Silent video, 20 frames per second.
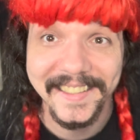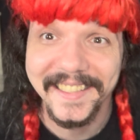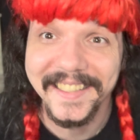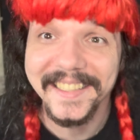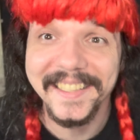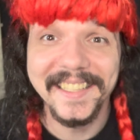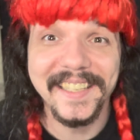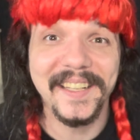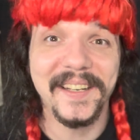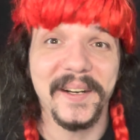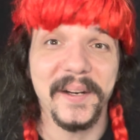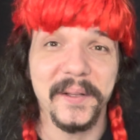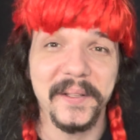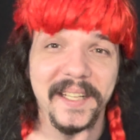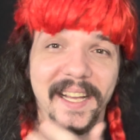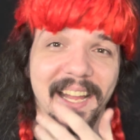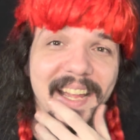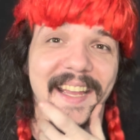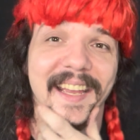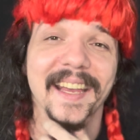you know,
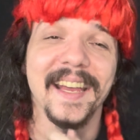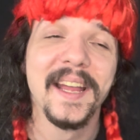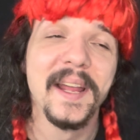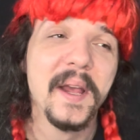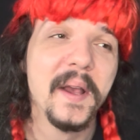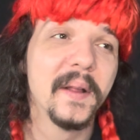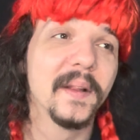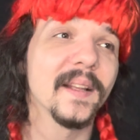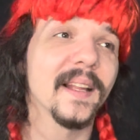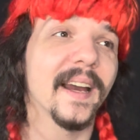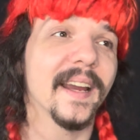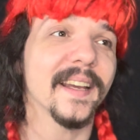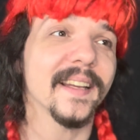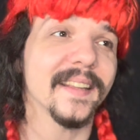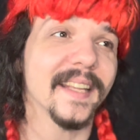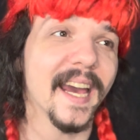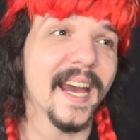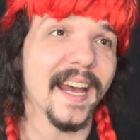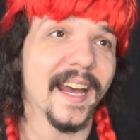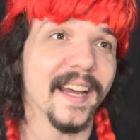like
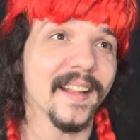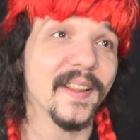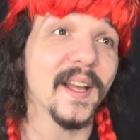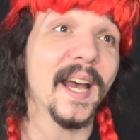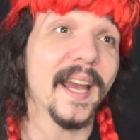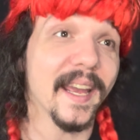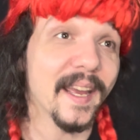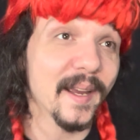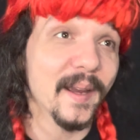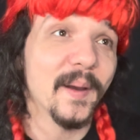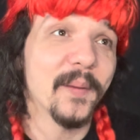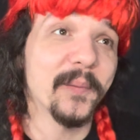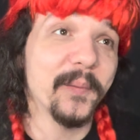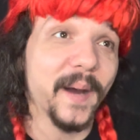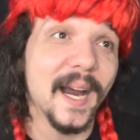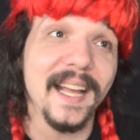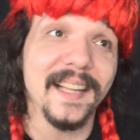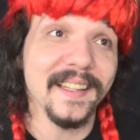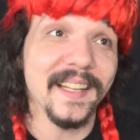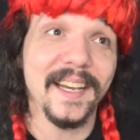that, like,
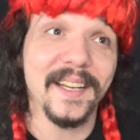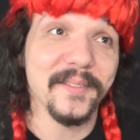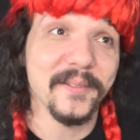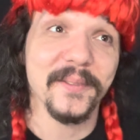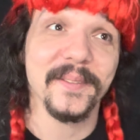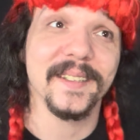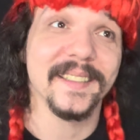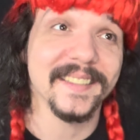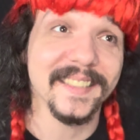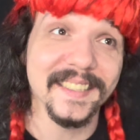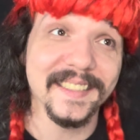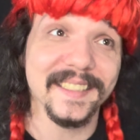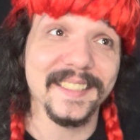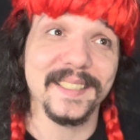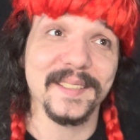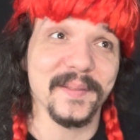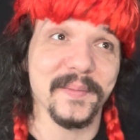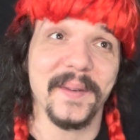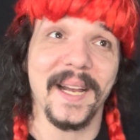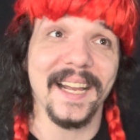my life, this
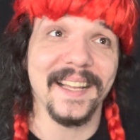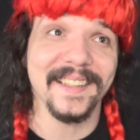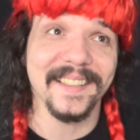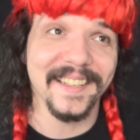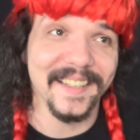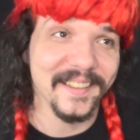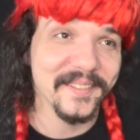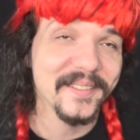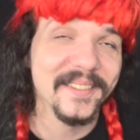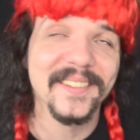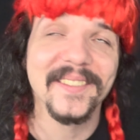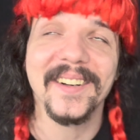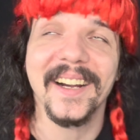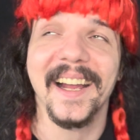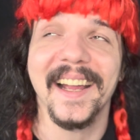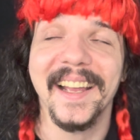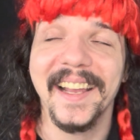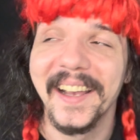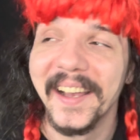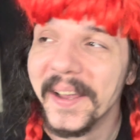is my life,
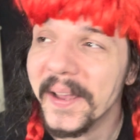right?